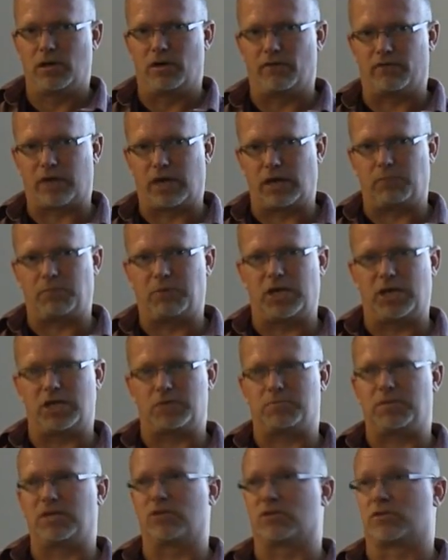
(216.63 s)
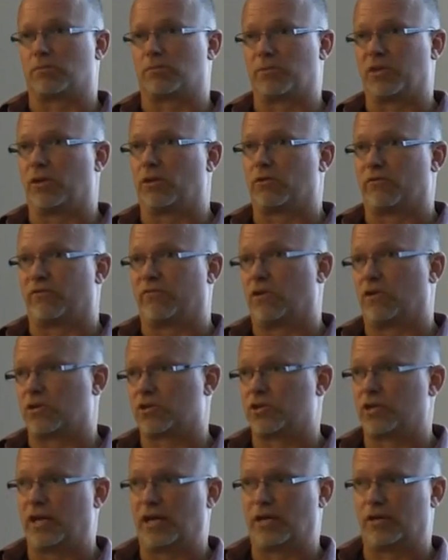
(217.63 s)
of CakePHP and some of the other
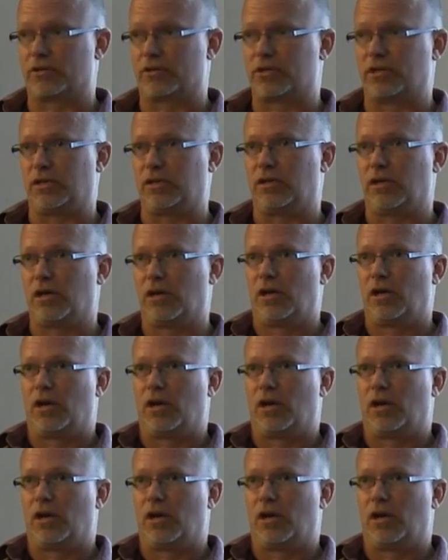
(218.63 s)
functionality.